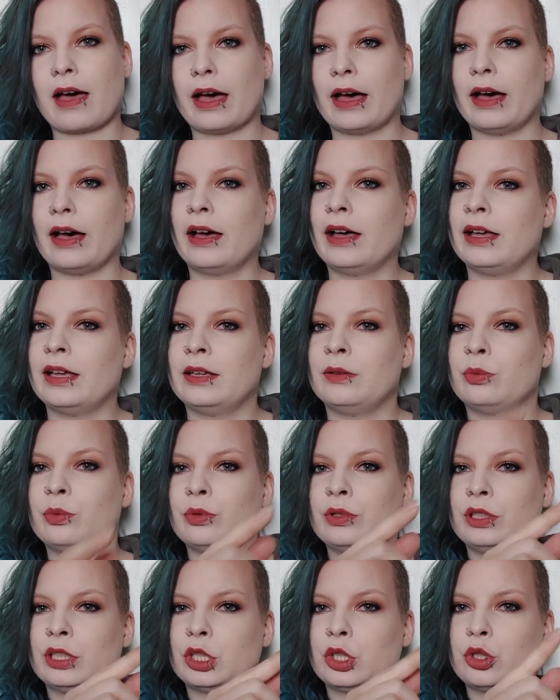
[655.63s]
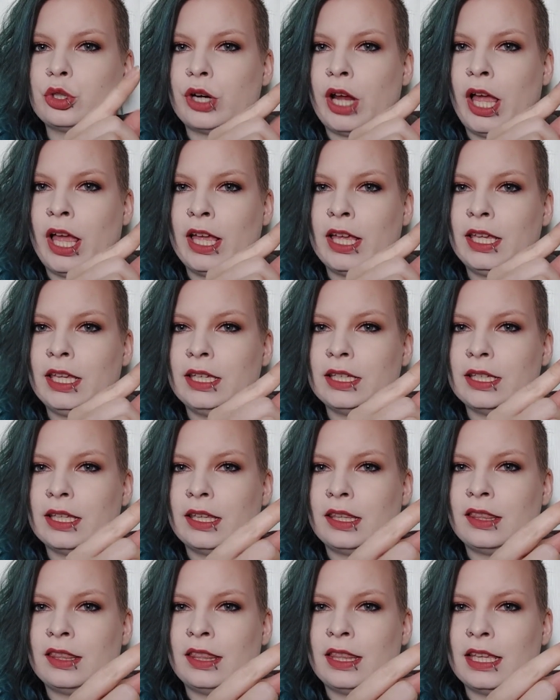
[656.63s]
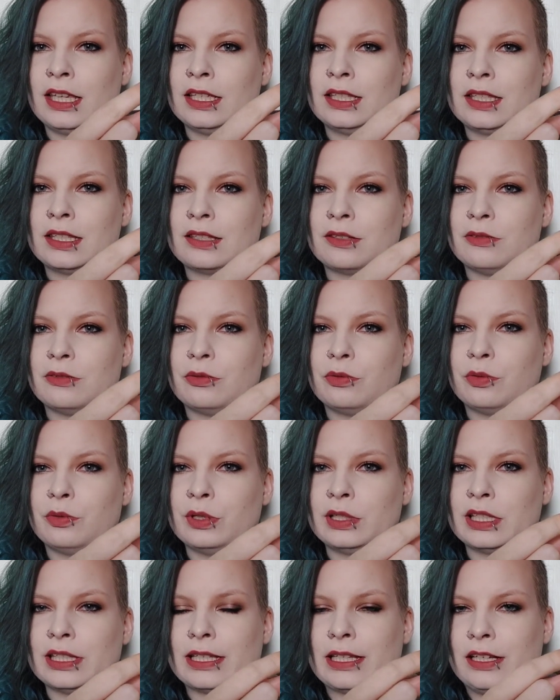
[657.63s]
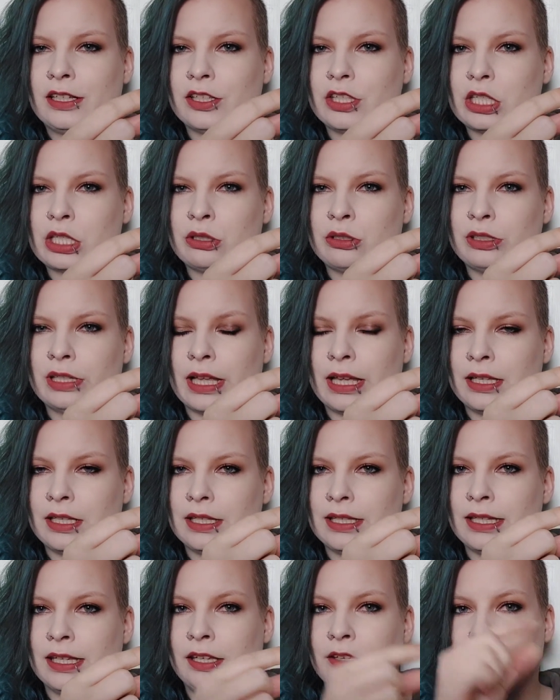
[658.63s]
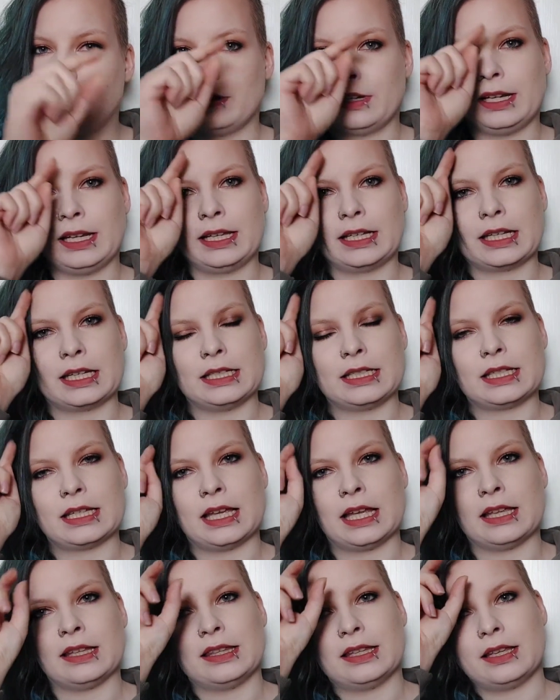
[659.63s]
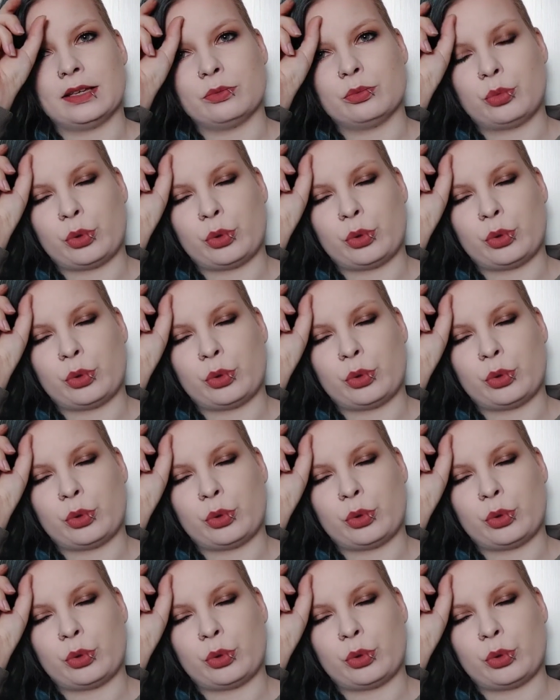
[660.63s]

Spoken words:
I will try this with Celestial and see if I like it, and then